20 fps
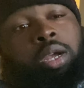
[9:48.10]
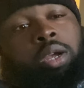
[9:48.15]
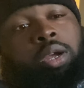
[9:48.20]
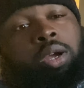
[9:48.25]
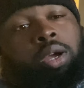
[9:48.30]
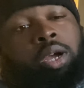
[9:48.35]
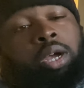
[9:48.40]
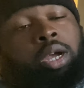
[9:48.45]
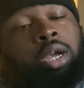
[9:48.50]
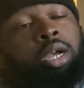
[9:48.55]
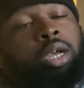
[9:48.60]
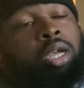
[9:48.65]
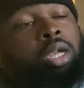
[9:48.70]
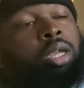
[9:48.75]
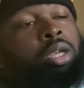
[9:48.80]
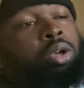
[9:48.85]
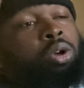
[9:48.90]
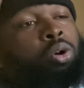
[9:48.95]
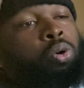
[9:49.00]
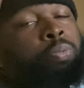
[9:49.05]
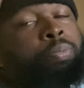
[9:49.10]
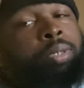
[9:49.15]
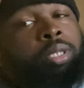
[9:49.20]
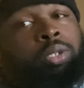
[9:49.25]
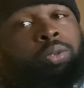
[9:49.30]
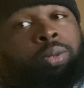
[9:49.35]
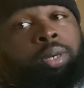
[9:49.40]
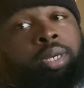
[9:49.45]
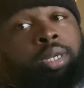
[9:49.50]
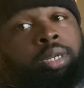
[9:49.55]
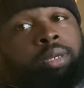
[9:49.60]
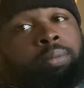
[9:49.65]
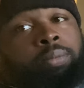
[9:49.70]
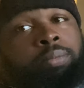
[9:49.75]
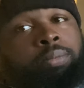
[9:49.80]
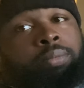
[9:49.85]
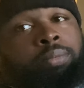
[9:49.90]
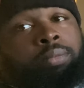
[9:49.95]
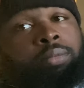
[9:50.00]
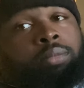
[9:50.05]
I hope he's ready.
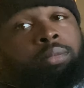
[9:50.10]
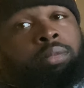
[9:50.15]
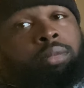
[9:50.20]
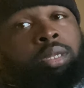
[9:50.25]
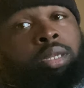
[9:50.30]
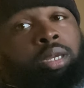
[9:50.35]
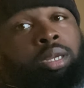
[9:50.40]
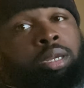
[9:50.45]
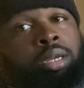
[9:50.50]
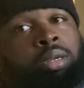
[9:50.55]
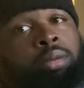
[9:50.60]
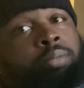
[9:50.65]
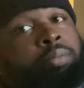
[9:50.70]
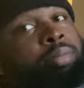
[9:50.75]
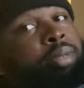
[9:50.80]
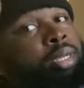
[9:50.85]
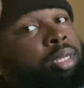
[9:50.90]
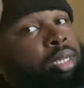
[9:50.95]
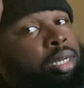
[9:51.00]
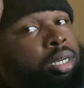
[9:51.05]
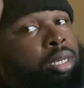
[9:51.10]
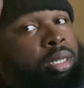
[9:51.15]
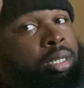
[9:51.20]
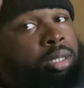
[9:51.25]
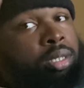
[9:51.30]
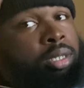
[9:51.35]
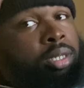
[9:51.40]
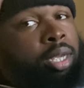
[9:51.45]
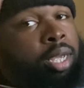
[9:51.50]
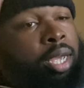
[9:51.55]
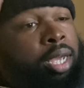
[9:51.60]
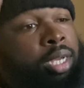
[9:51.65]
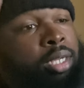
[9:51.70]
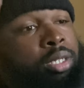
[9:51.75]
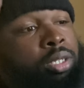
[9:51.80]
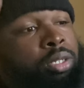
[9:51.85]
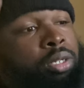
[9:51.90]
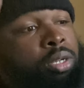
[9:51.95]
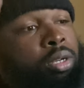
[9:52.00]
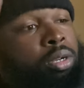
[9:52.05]
Because
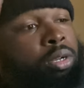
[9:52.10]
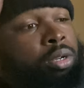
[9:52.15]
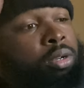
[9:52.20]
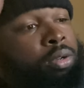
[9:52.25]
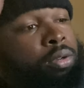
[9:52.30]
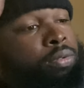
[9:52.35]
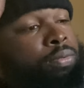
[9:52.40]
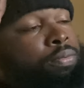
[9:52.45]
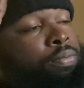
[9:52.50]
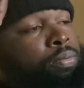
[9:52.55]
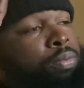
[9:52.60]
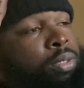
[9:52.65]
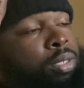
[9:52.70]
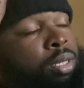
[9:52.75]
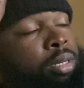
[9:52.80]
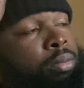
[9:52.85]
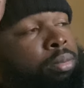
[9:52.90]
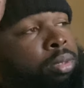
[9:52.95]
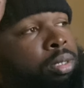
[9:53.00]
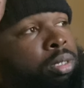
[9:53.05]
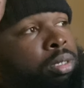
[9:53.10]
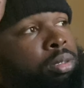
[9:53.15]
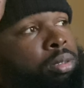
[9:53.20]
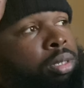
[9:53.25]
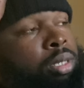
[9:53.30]
as of, what time is it?